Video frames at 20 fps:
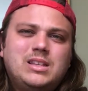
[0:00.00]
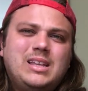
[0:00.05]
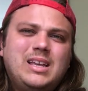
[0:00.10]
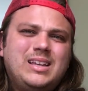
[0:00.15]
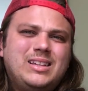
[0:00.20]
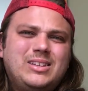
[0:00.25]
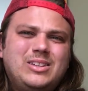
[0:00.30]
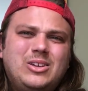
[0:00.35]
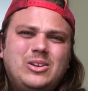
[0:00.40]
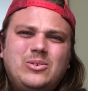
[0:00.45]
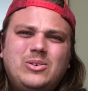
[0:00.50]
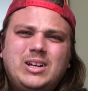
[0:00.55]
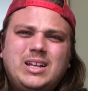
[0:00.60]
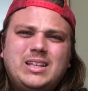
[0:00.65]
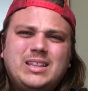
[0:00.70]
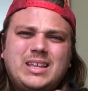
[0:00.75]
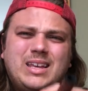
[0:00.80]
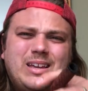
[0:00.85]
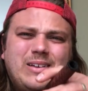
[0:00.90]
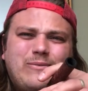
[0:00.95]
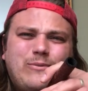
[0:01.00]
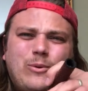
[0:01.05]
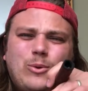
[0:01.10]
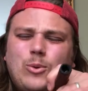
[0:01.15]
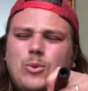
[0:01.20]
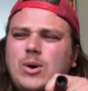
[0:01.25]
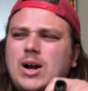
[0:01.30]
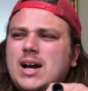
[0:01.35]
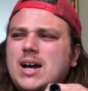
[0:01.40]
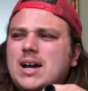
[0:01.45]
didn't do anything for
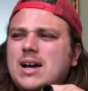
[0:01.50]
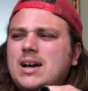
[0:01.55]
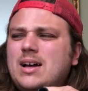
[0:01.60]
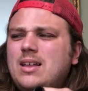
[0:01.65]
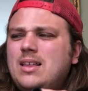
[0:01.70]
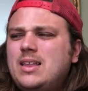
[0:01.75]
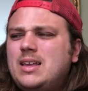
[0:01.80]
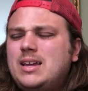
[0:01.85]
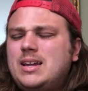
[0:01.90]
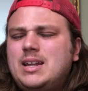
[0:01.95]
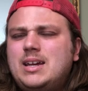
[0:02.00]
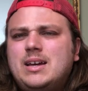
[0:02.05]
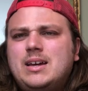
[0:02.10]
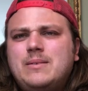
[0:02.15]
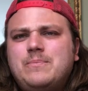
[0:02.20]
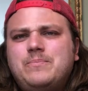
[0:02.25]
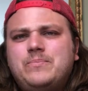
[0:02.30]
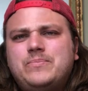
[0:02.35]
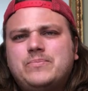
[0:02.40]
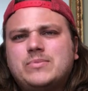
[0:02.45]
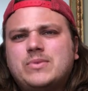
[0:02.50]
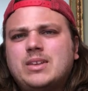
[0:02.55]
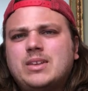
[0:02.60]
a while. And